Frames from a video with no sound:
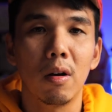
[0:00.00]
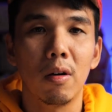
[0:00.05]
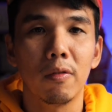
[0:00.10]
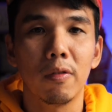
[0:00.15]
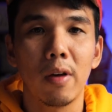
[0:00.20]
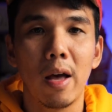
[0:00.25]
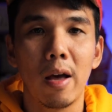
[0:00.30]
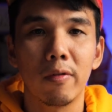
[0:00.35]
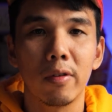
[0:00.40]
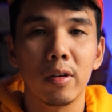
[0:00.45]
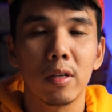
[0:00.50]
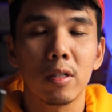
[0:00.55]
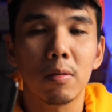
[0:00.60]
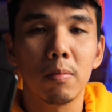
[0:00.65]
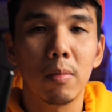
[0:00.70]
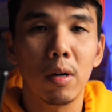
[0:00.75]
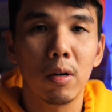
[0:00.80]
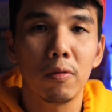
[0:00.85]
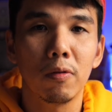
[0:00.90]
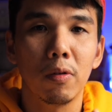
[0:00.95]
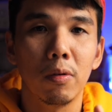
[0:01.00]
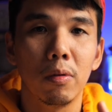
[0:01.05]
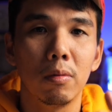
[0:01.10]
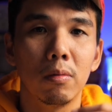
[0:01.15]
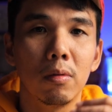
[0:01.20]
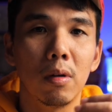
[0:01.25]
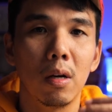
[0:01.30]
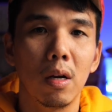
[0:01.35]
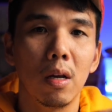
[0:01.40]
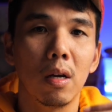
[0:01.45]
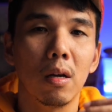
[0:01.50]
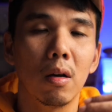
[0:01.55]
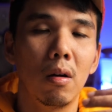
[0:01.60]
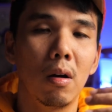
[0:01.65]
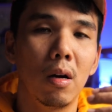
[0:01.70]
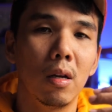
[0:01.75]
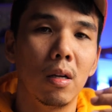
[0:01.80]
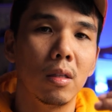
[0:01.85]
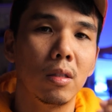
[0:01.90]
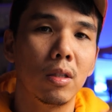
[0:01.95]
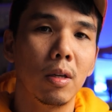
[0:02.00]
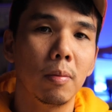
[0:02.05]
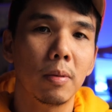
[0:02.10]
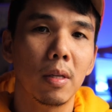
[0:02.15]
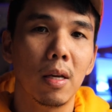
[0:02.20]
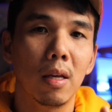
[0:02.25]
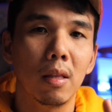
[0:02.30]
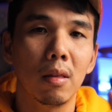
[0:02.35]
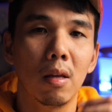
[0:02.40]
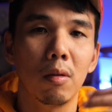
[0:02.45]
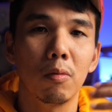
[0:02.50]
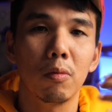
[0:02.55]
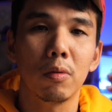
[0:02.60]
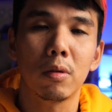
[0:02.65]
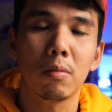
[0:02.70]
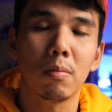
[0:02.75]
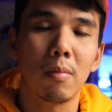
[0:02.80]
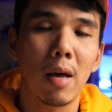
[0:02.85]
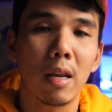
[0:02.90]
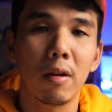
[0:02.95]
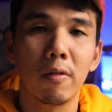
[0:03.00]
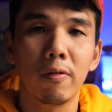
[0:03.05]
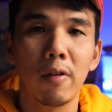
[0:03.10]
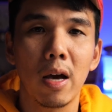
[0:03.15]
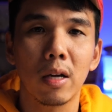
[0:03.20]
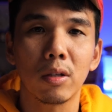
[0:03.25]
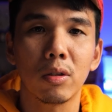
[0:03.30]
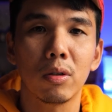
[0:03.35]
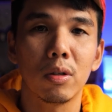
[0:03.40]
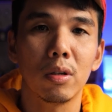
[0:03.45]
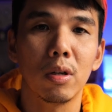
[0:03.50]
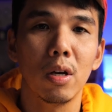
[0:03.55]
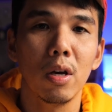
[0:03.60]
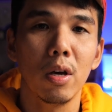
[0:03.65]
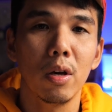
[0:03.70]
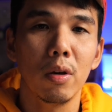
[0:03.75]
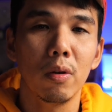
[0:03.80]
of having a smartphone running on a chipset that was manufactured